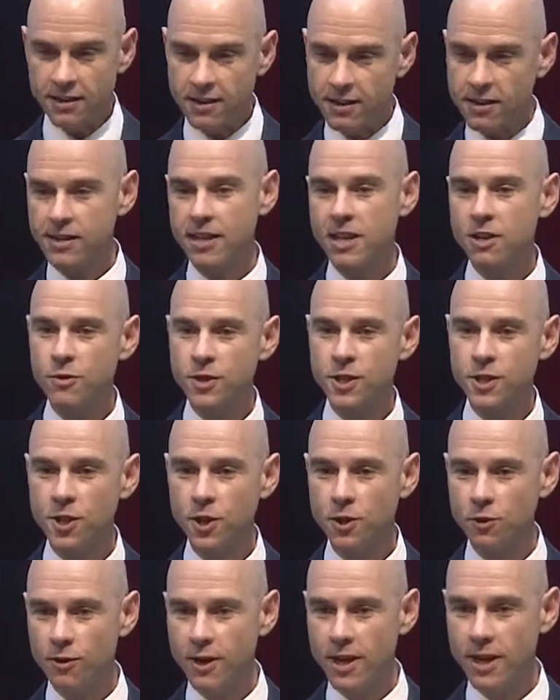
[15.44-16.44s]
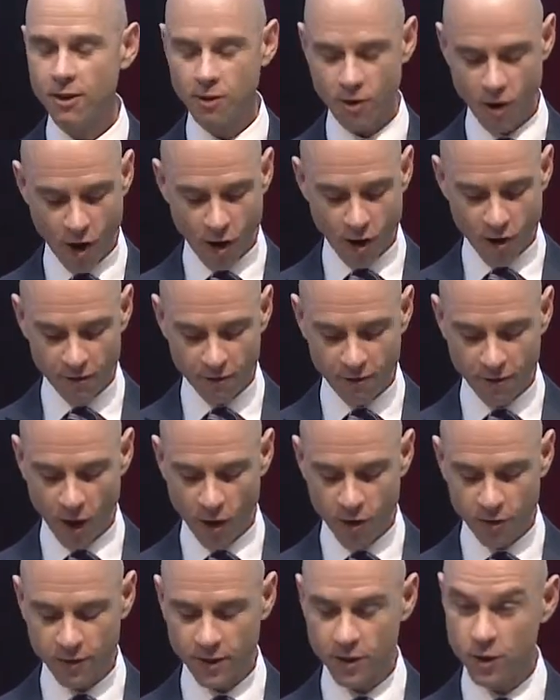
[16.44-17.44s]
a distinguished career of
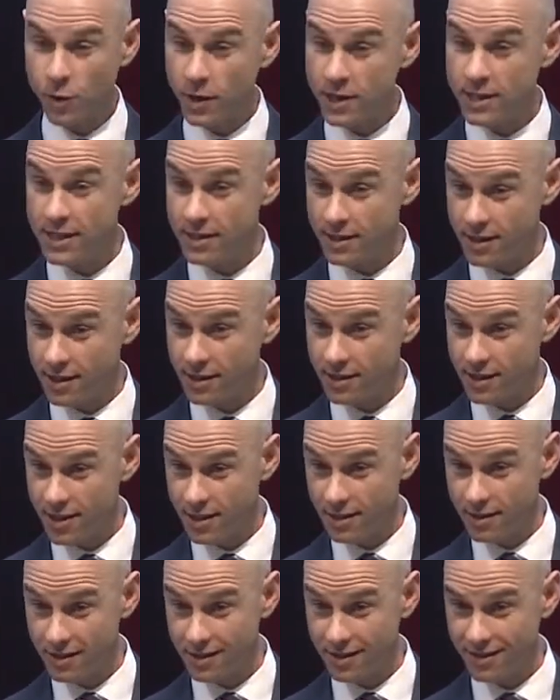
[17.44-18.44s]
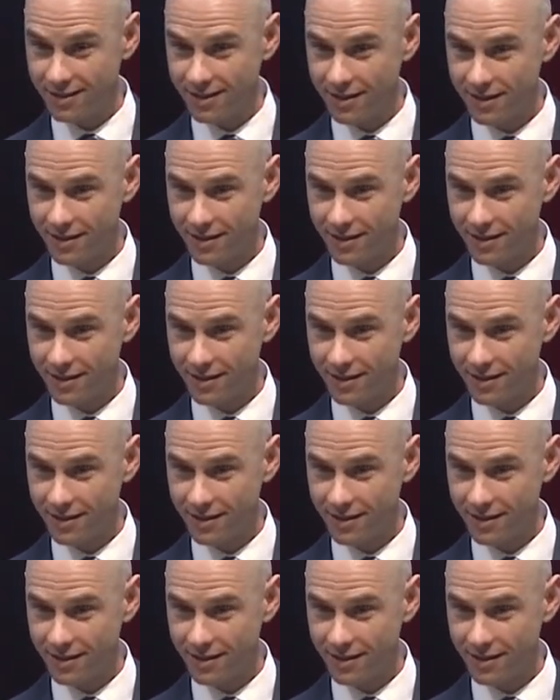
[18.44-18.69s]
over 26 years.